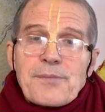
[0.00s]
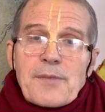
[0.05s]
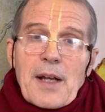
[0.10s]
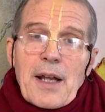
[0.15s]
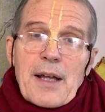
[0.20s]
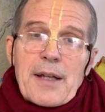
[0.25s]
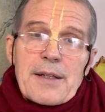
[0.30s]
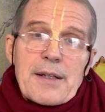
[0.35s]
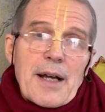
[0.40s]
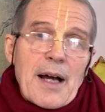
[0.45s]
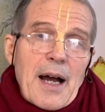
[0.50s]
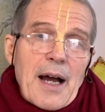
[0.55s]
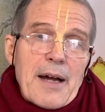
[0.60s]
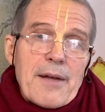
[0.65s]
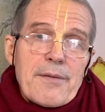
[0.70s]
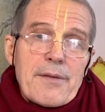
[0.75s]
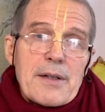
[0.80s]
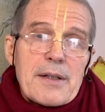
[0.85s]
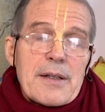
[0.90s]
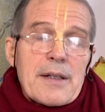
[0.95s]
And I
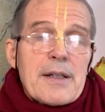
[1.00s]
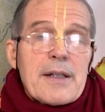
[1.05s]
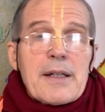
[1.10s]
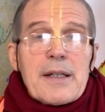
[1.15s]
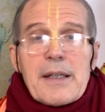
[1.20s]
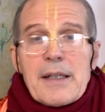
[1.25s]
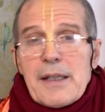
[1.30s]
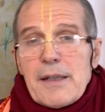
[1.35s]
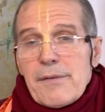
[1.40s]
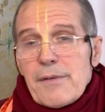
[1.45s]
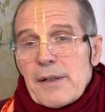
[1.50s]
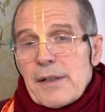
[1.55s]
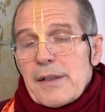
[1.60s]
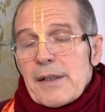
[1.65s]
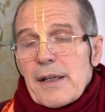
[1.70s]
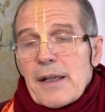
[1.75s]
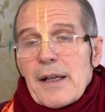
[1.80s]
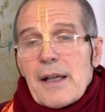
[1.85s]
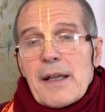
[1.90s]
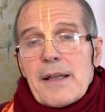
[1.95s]
will
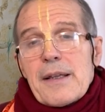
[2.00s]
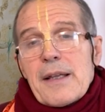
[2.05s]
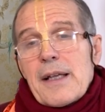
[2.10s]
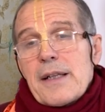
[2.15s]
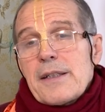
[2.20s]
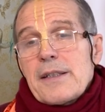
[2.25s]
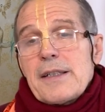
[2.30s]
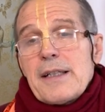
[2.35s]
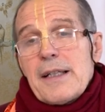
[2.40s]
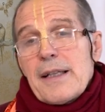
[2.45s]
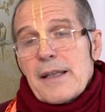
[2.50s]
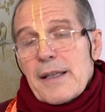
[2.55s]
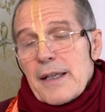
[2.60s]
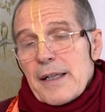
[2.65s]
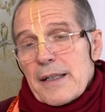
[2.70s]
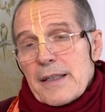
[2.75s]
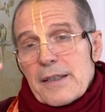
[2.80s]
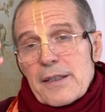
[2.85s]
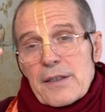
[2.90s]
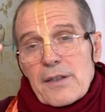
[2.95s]
even, and then she
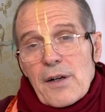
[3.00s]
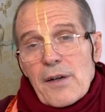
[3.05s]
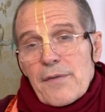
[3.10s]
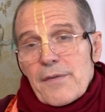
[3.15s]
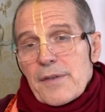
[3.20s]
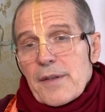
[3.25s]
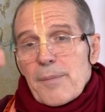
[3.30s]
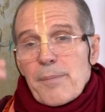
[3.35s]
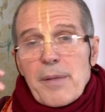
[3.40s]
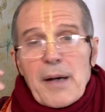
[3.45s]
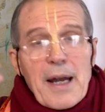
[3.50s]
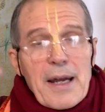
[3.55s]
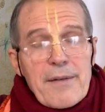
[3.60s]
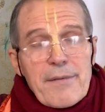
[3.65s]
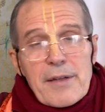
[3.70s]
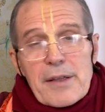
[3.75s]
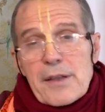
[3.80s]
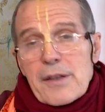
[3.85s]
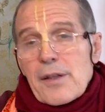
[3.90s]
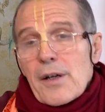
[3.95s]
thinks of the
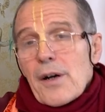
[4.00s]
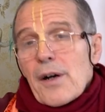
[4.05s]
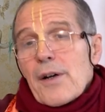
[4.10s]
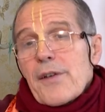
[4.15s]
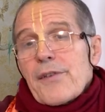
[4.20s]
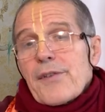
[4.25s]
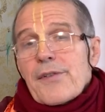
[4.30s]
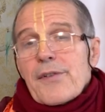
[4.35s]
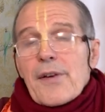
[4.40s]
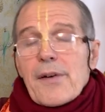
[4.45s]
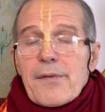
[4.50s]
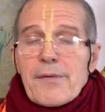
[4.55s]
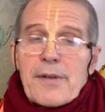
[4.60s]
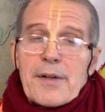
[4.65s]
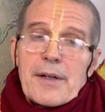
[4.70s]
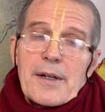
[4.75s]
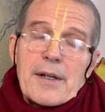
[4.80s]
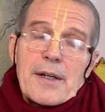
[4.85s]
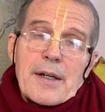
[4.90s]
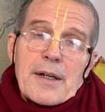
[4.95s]
private thoughts of
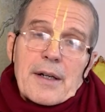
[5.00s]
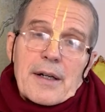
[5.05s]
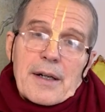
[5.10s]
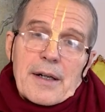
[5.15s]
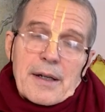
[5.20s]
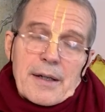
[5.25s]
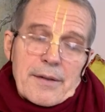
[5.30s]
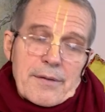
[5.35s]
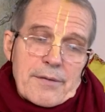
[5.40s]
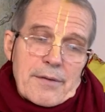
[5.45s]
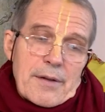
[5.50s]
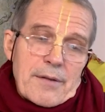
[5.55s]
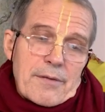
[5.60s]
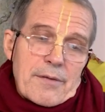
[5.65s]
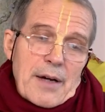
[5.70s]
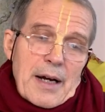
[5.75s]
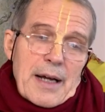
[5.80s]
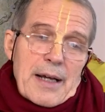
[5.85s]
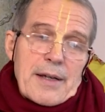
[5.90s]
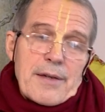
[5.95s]
a
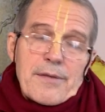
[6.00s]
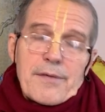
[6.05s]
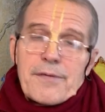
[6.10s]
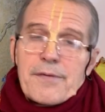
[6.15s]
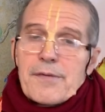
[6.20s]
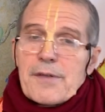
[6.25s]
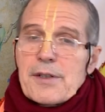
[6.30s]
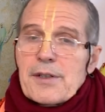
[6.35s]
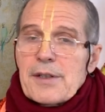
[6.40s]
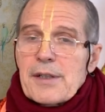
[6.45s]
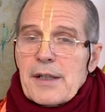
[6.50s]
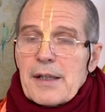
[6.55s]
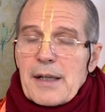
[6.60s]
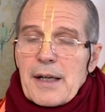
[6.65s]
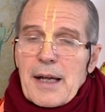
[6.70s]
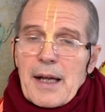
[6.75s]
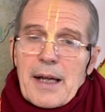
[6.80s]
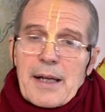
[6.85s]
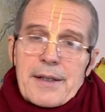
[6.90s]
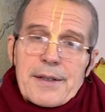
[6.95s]
wife which
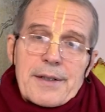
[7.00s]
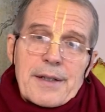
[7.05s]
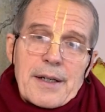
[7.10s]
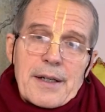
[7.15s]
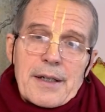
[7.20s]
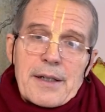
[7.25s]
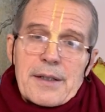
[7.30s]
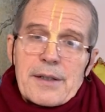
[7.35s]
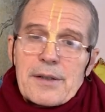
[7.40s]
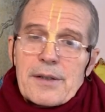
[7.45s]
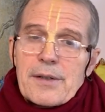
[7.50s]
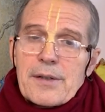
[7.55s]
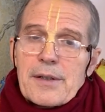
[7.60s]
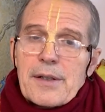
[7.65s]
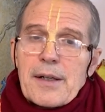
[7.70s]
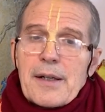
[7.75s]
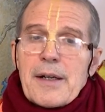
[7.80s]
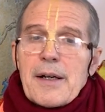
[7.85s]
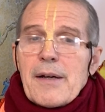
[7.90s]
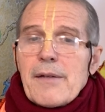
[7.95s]
enter into
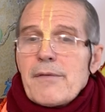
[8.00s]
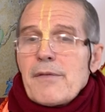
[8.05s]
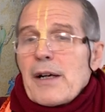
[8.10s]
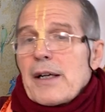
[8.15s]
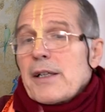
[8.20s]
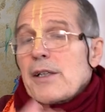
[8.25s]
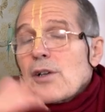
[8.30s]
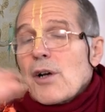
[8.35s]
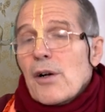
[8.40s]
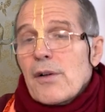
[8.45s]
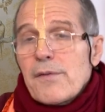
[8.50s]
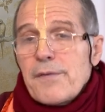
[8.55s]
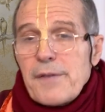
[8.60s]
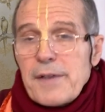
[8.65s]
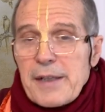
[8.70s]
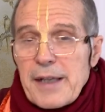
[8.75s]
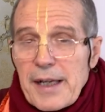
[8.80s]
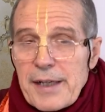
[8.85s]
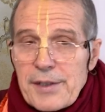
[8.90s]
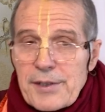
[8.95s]
the very
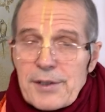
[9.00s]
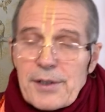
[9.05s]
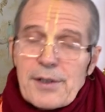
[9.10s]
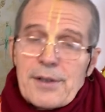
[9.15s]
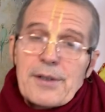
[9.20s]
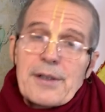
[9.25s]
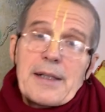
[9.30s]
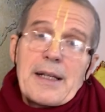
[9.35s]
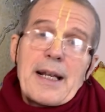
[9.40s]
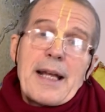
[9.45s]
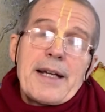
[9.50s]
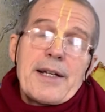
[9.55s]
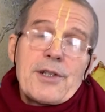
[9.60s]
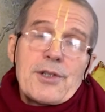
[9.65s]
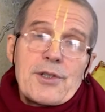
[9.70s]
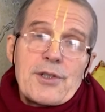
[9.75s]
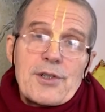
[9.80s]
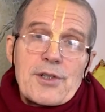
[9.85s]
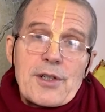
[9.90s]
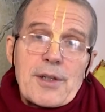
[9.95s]
confidential
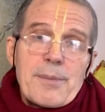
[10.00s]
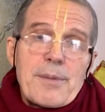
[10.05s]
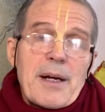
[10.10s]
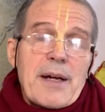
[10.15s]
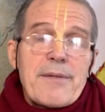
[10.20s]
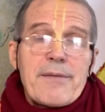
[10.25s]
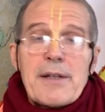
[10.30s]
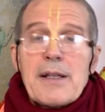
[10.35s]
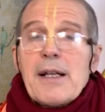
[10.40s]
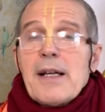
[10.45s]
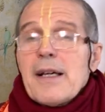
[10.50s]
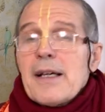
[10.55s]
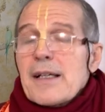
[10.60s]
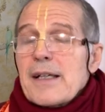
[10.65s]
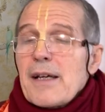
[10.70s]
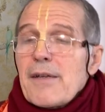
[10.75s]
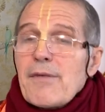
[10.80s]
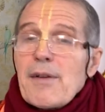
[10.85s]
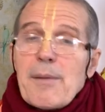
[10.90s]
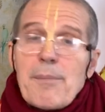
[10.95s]
relationship. I will
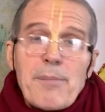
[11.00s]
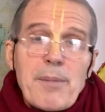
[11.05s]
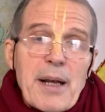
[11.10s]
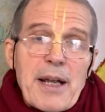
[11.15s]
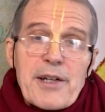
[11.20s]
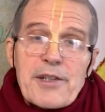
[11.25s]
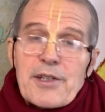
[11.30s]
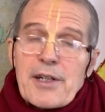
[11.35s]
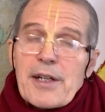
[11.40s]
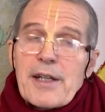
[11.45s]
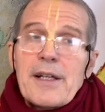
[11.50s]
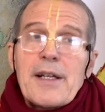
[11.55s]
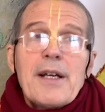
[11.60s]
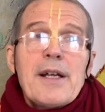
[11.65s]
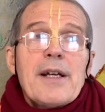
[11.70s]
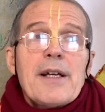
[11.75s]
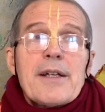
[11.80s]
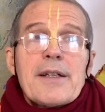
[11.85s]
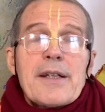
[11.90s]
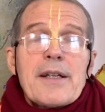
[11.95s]
give him pleasure
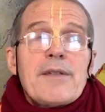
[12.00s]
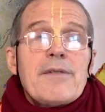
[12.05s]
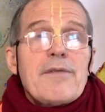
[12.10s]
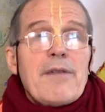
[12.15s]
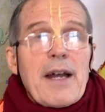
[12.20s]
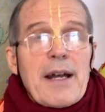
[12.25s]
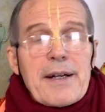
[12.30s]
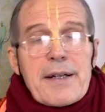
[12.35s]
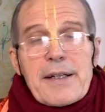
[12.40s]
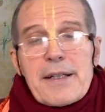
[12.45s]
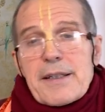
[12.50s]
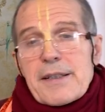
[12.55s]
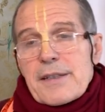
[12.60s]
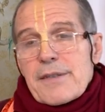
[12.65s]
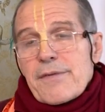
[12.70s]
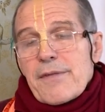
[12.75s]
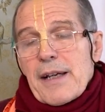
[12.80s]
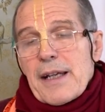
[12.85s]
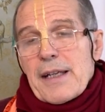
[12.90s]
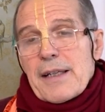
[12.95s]
in
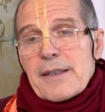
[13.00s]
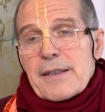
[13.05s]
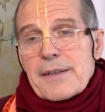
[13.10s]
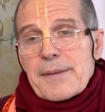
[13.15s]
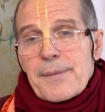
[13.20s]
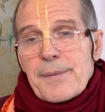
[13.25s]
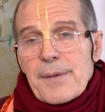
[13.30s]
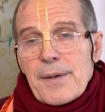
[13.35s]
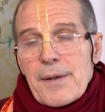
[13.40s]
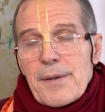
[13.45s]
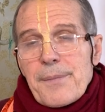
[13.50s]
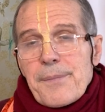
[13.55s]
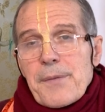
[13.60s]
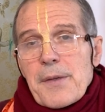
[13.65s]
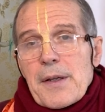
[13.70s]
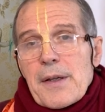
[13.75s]
various ways, no?